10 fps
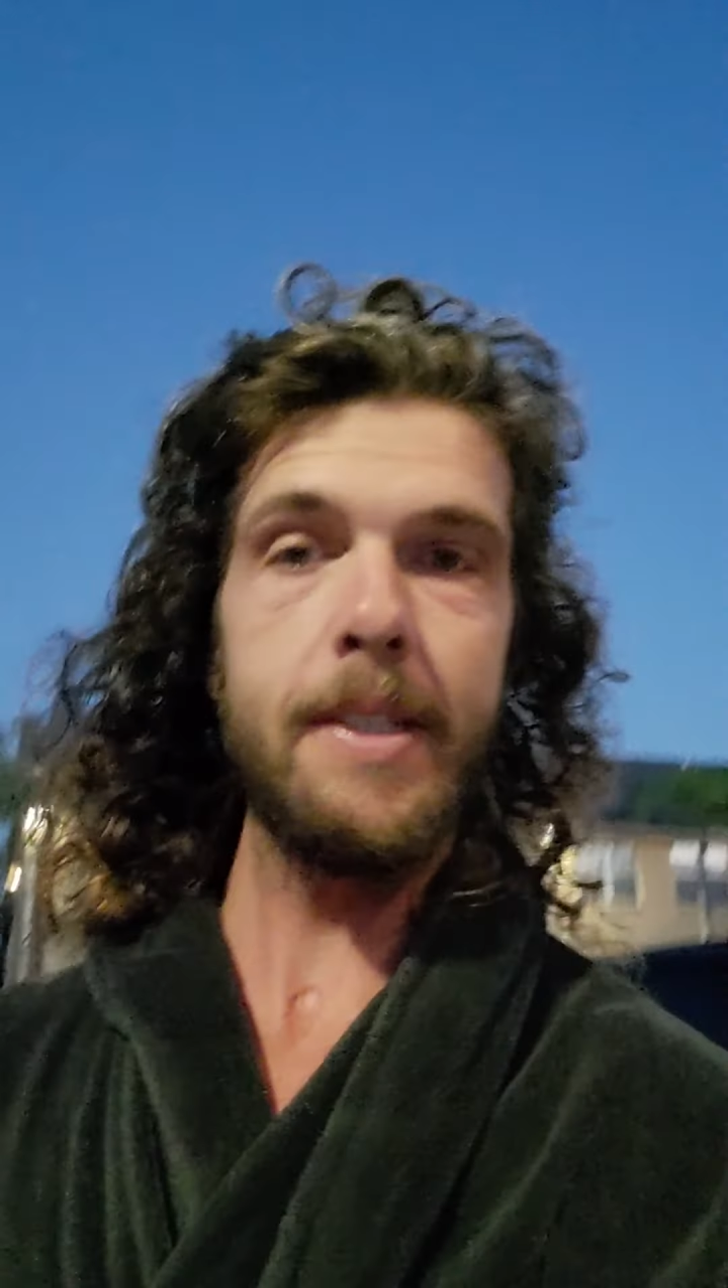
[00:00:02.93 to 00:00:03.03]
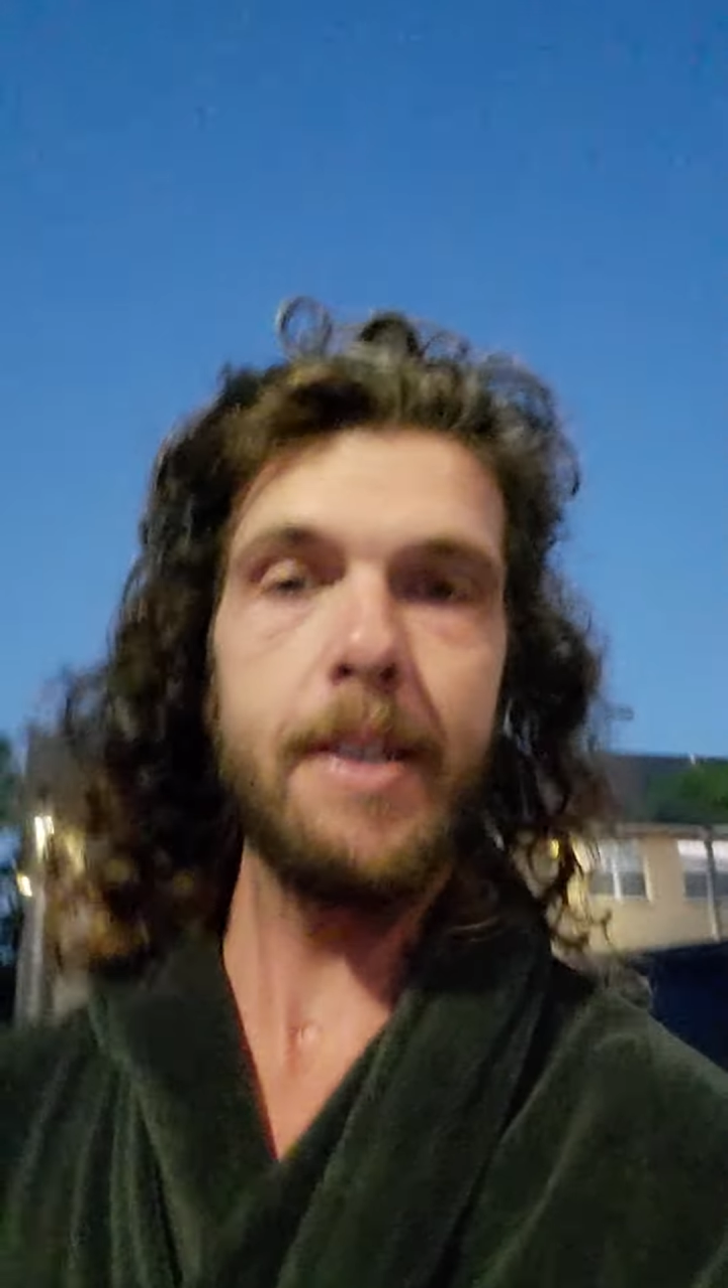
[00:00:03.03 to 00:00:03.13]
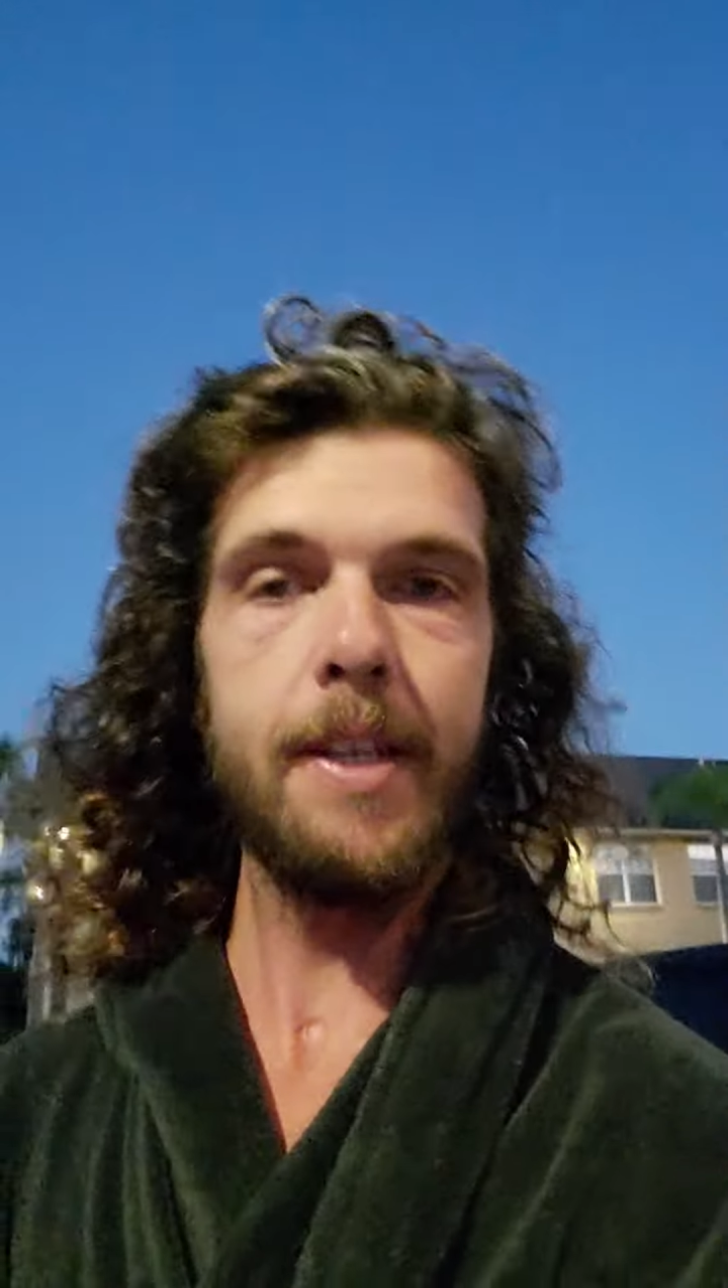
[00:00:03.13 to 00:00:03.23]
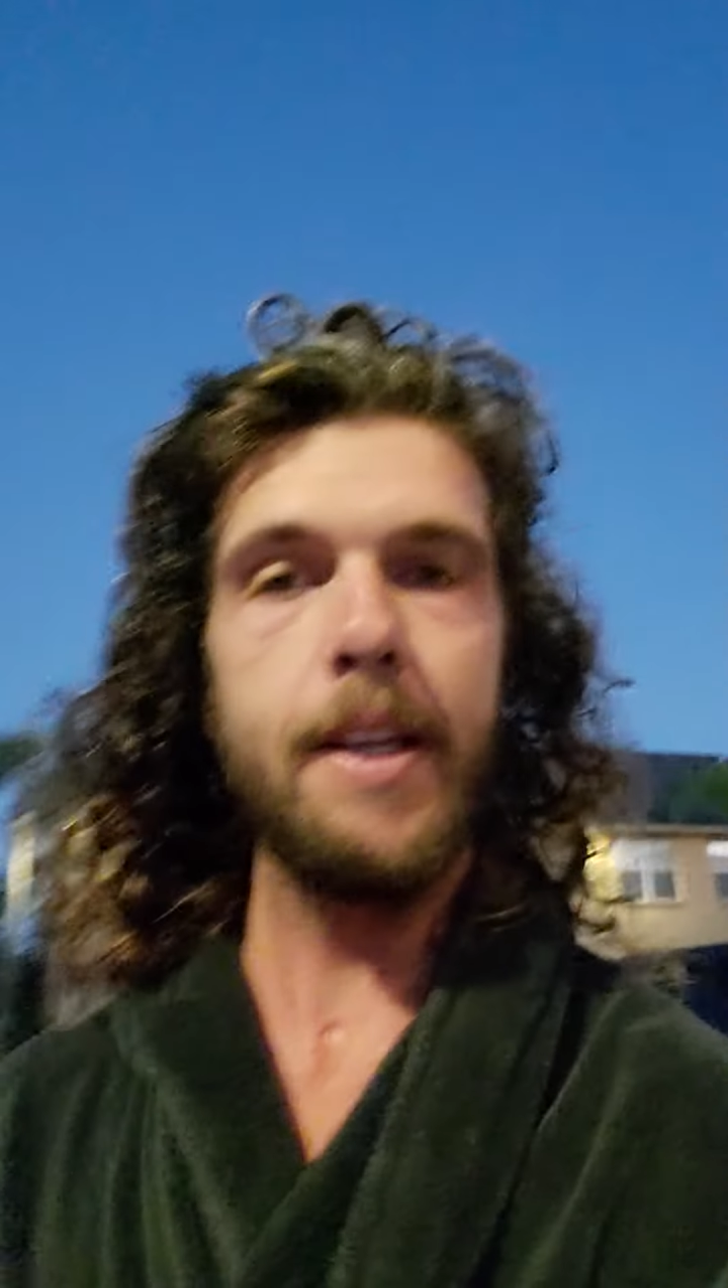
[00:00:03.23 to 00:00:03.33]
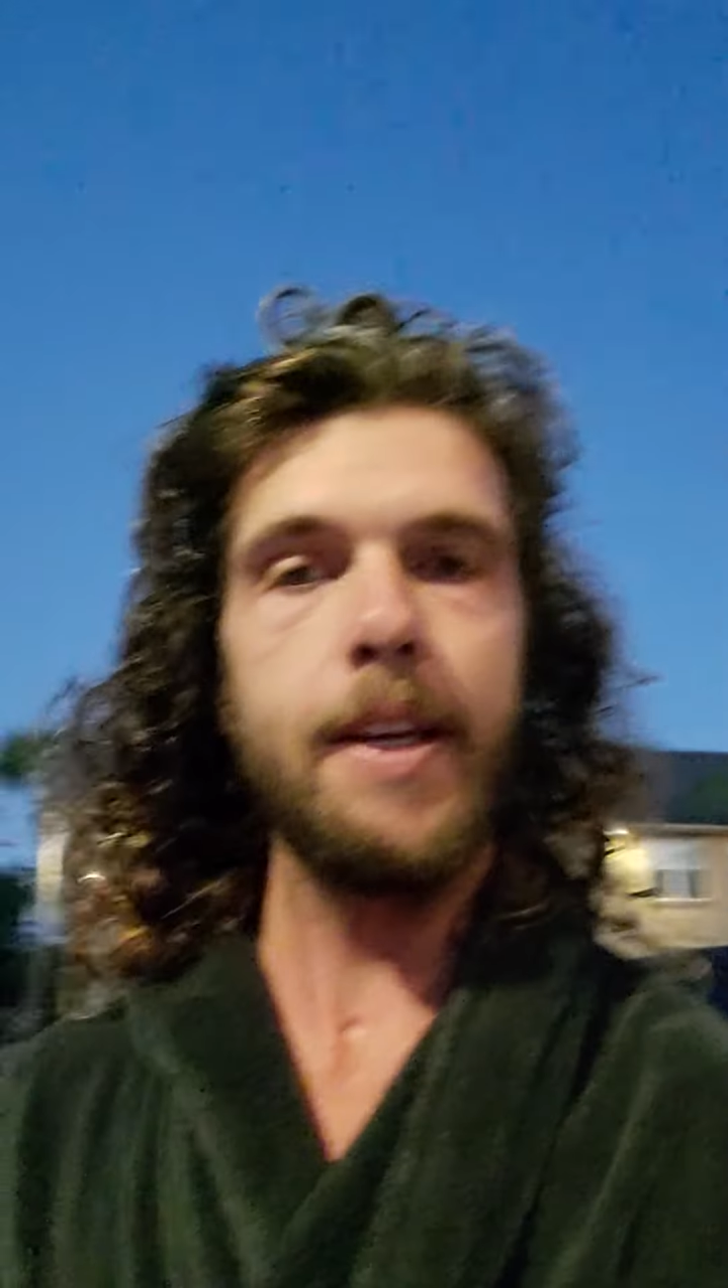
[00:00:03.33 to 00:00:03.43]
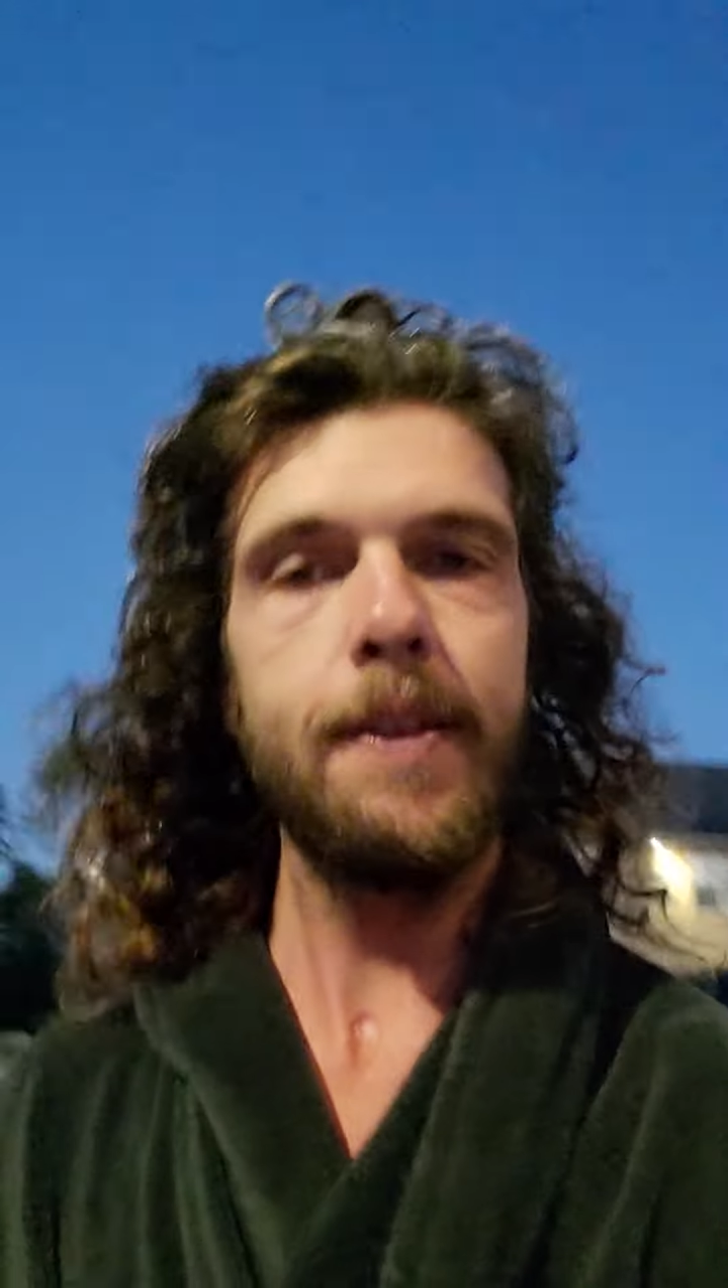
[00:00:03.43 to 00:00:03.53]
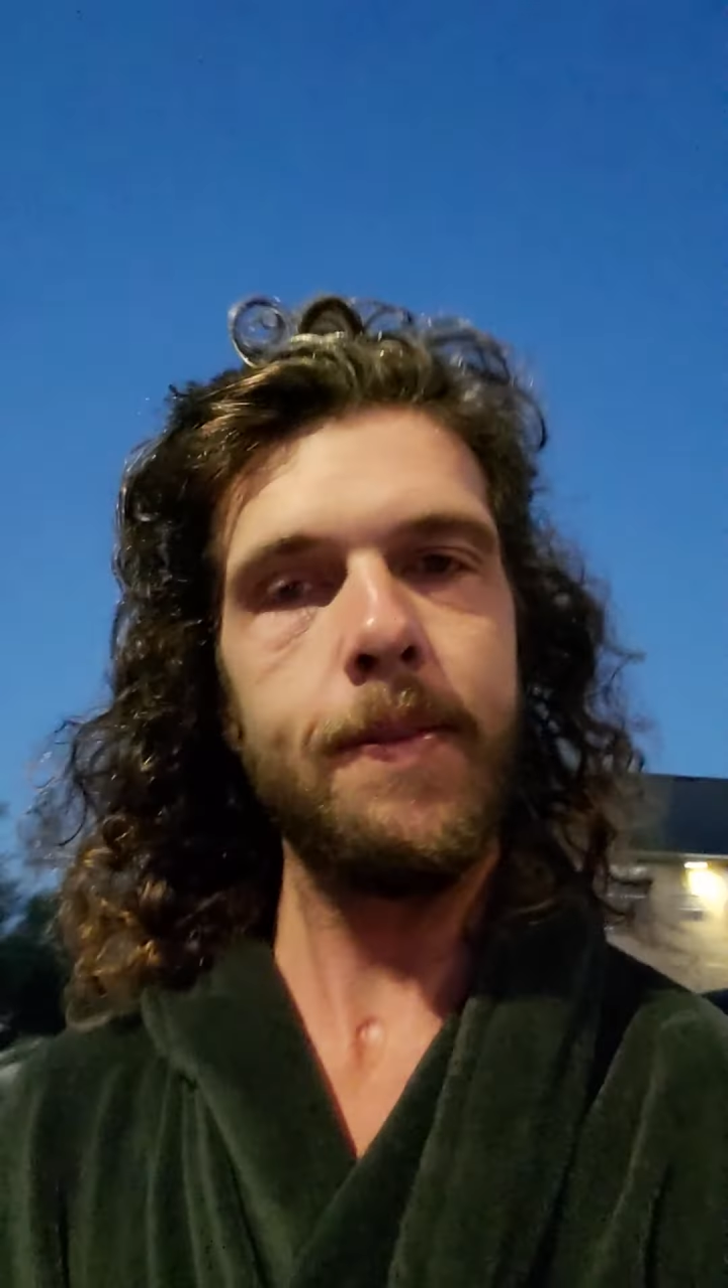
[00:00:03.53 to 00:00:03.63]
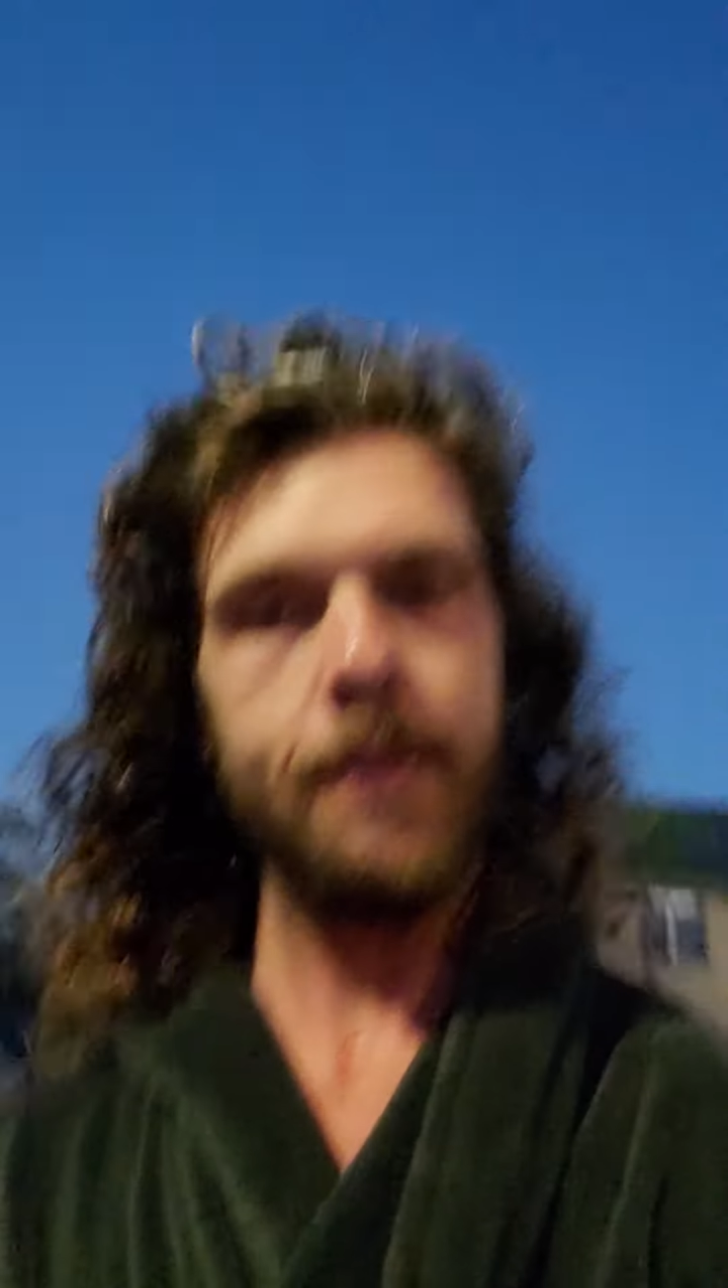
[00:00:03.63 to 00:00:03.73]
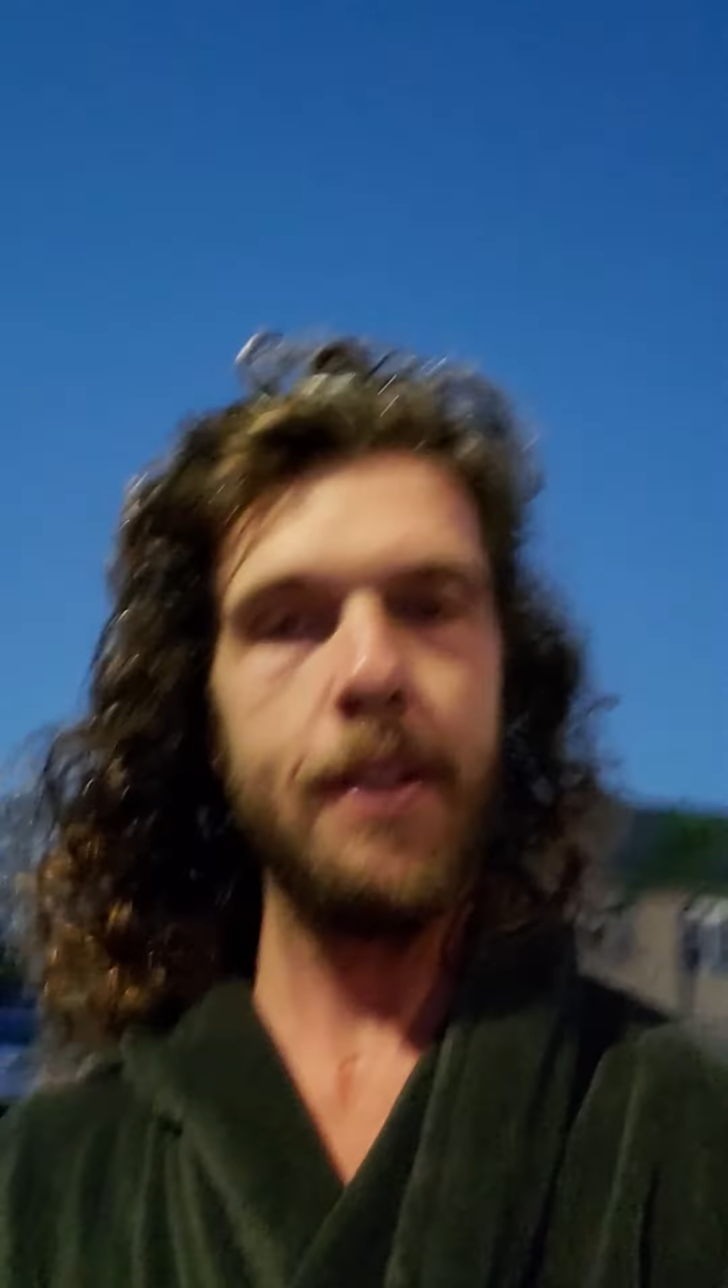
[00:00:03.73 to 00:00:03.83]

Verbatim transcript: Sunday.